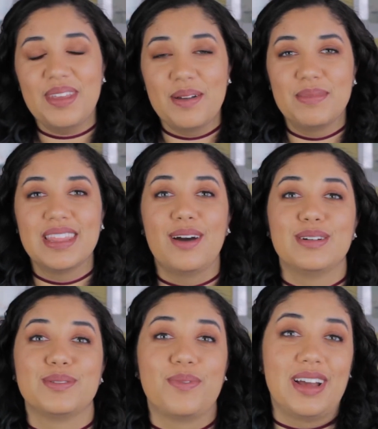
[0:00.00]
But that
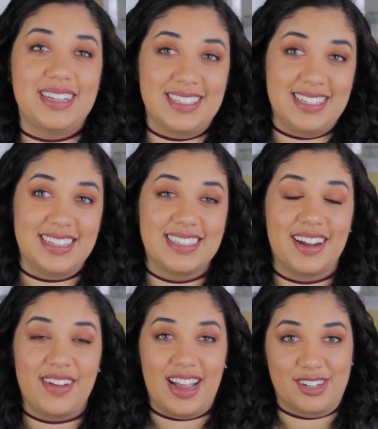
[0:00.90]
was one instance that
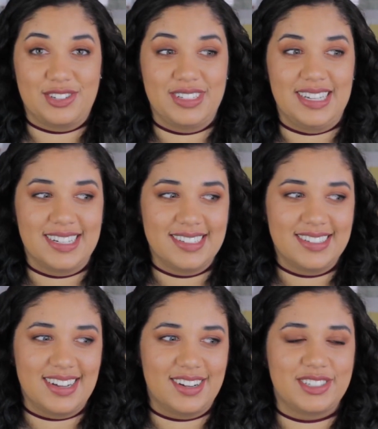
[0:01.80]
I actually
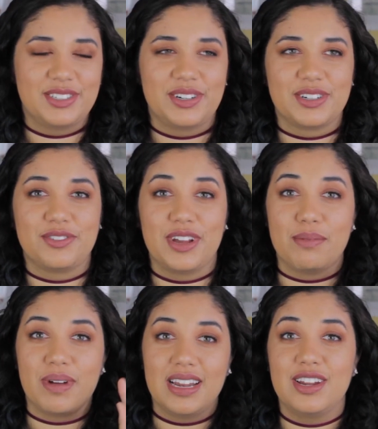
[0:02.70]
heard Korean,
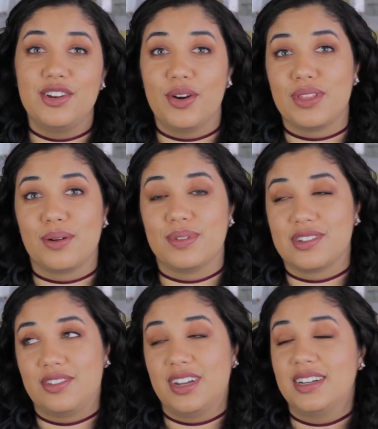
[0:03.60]
but I didn't know that it was
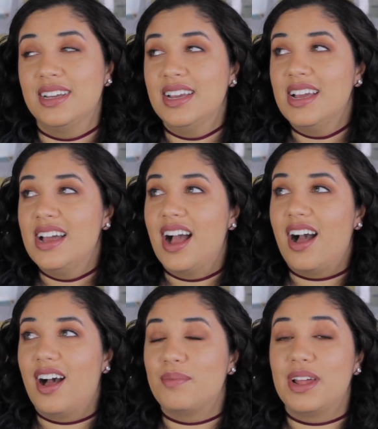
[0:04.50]
Korean.
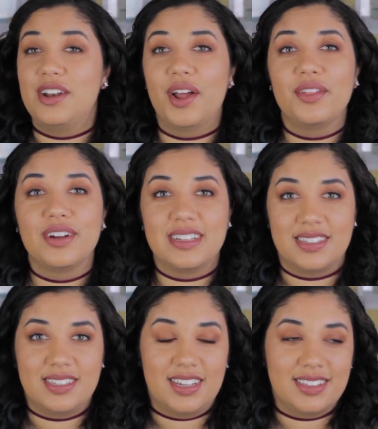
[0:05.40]
Another
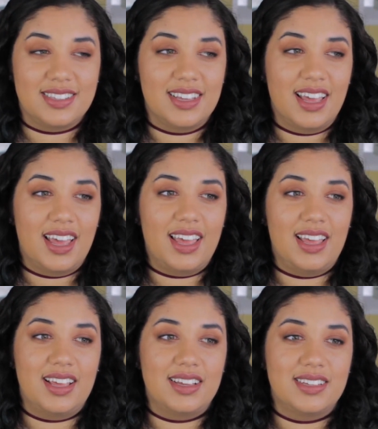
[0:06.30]
instance
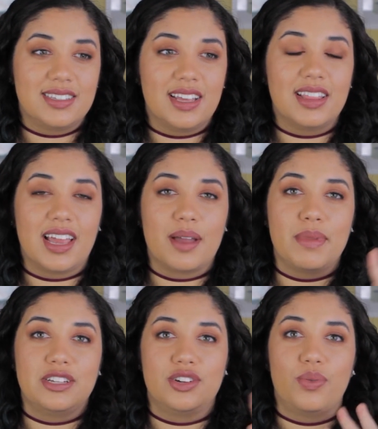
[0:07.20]
is, like I
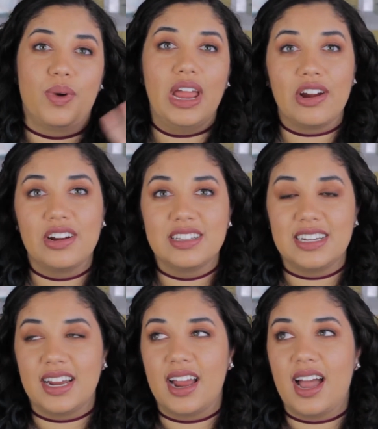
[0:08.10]
mentioned way
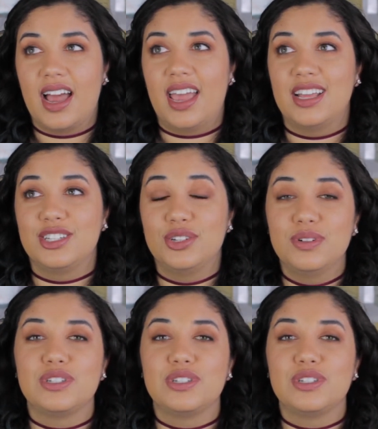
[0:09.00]
earlier, I do